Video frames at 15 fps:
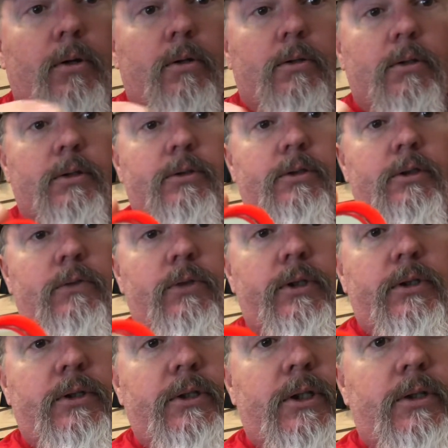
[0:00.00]
let's see if we can
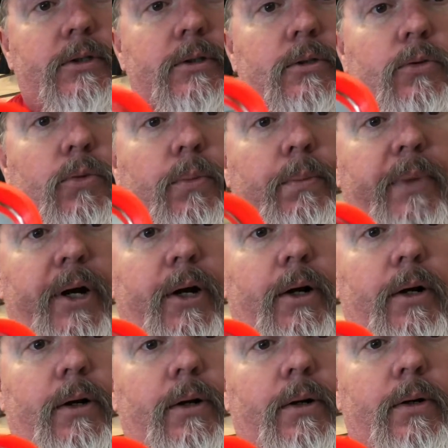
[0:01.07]
see this little
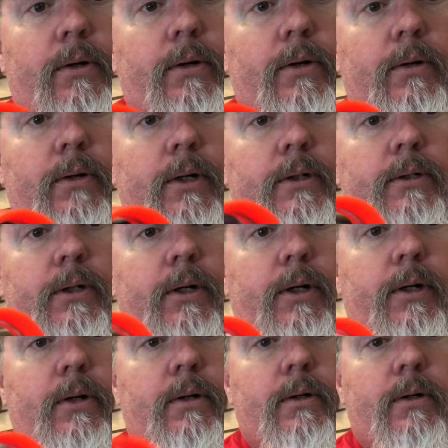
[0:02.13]
mirror right there,